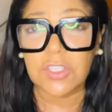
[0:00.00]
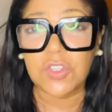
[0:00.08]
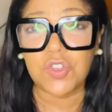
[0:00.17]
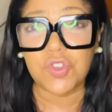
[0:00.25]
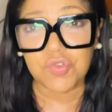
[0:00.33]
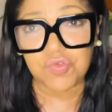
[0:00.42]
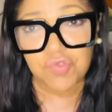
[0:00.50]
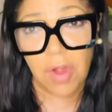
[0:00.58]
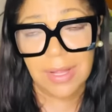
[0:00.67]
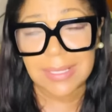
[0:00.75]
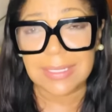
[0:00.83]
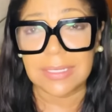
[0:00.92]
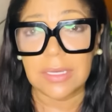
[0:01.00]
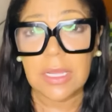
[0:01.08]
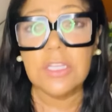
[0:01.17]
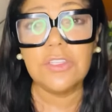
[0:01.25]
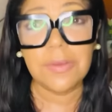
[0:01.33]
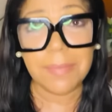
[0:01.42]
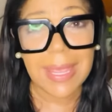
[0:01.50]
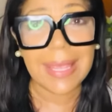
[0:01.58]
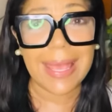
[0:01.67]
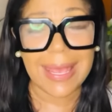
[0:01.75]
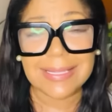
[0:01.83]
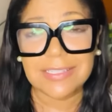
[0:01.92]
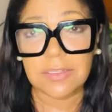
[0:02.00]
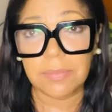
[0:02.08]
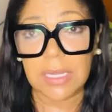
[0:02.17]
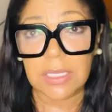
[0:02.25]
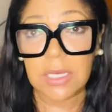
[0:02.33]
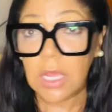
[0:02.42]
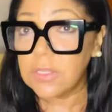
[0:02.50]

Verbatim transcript: struggling to make ends meet.